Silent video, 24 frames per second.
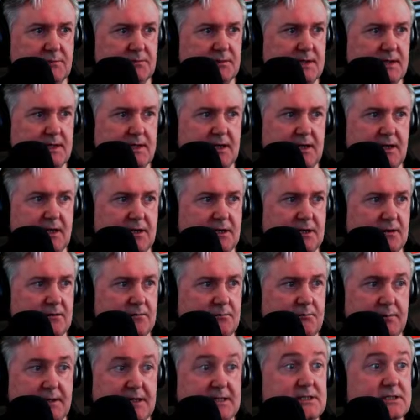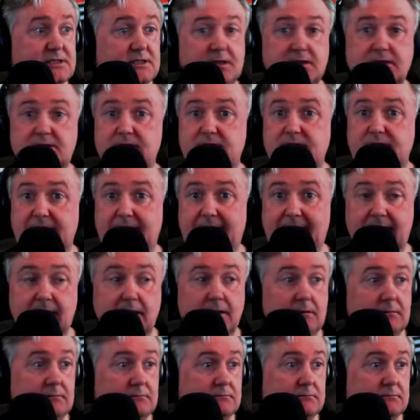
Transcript: They are based in Seattle.